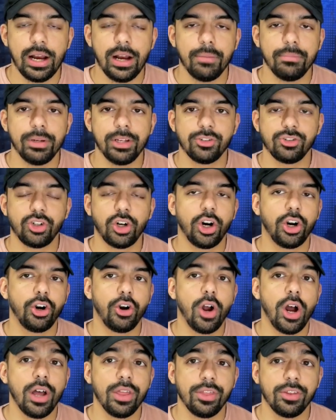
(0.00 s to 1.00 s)
be a
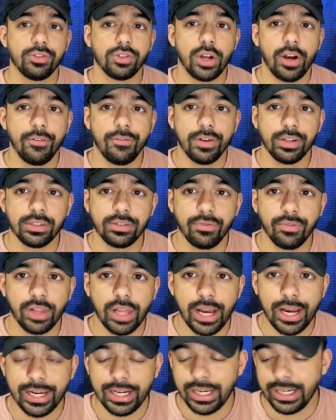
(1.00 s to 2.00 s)
starter on this offensive
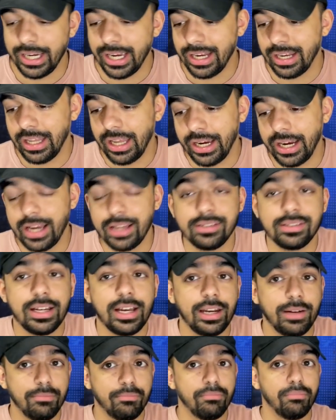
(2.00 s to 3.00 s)
line. Again, like I
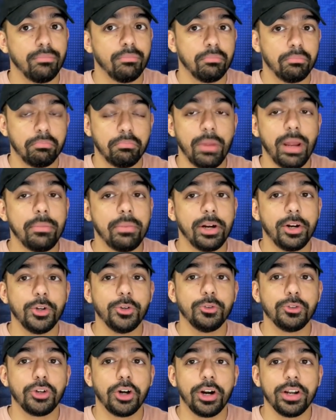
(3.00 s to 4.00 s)
said, maybe our
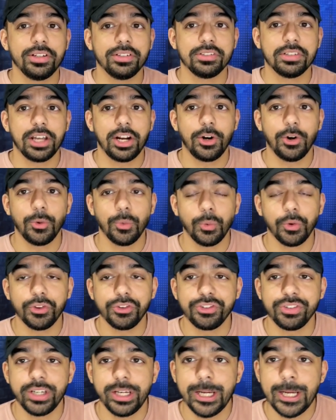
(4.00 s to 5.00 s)
new starting center. We'll
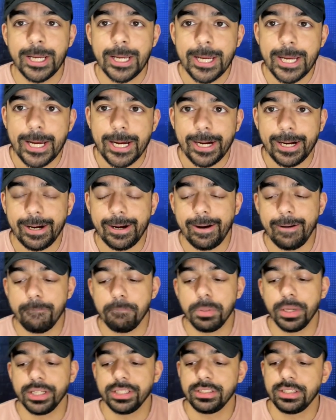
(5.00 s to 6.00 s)
see.
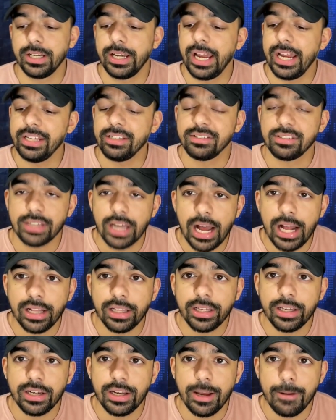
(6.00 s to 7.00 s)
But a
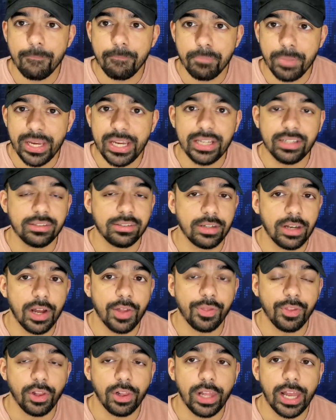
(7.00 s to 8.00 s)
solid piece
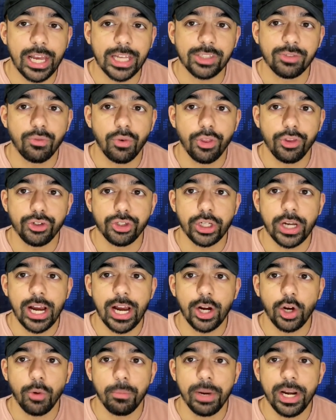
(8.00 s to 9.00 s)
nonetheless for the
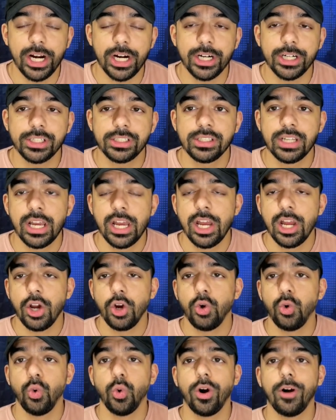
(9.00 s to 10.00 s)
Chicago Bears,
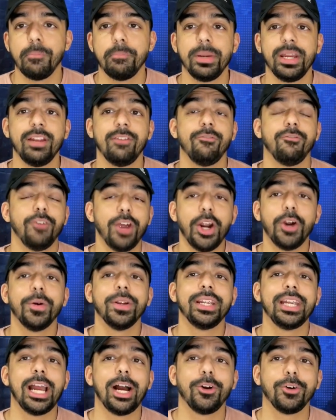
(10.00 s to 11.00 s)
who are being
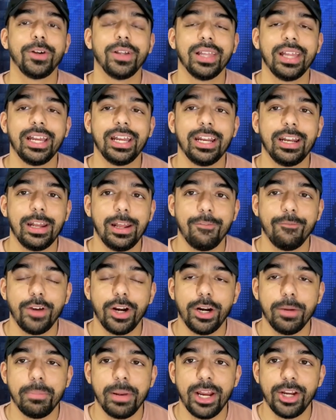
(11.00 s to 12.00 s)
very calculated and
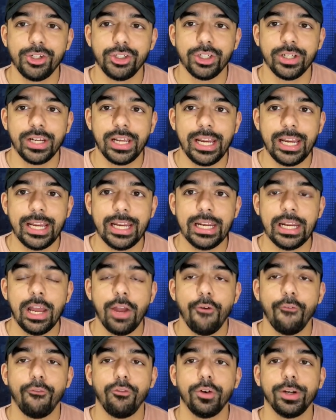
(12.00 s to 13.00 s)
very patient in
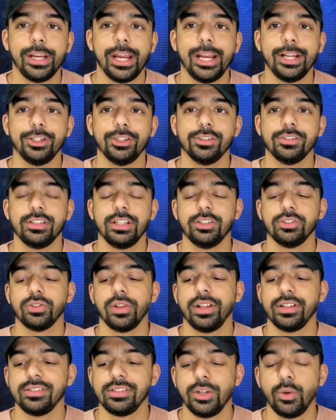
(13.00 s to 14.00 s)
free agency.
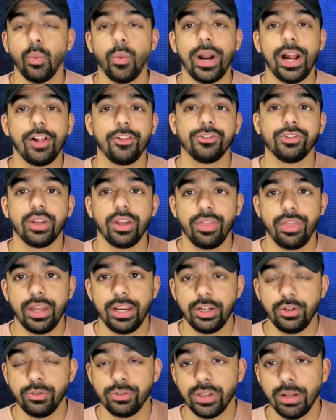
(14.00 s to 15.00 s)
So let's see what else
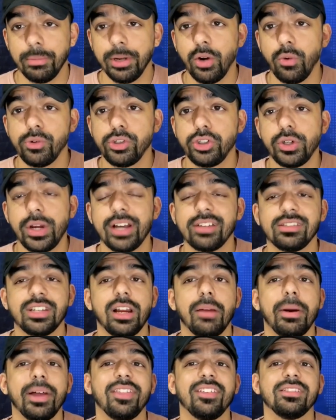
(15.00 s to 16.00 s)
they do. So let me know what you guys
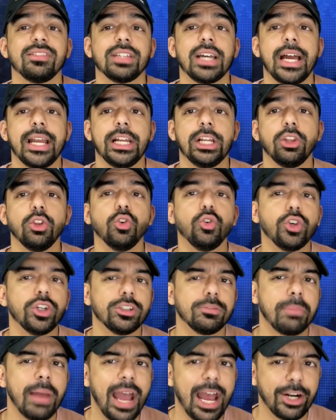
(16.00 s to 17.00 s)
think about this signing,
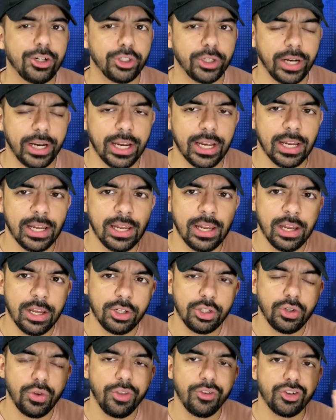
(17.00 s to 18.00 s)
Lucas Patrick
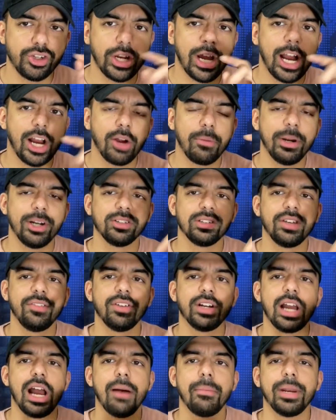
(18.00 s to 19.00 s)
to the Chicago Bears. Leave
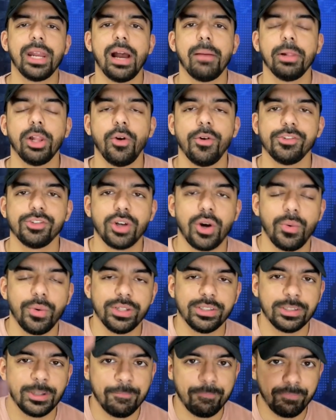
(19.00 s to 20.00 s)
a comment down below as
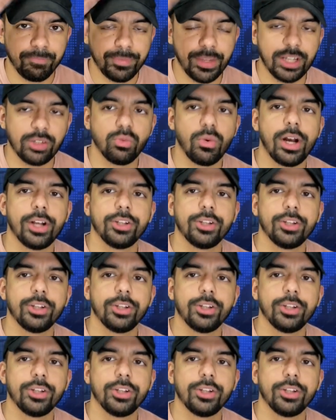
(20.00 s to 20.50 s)
always. Thanks for watching.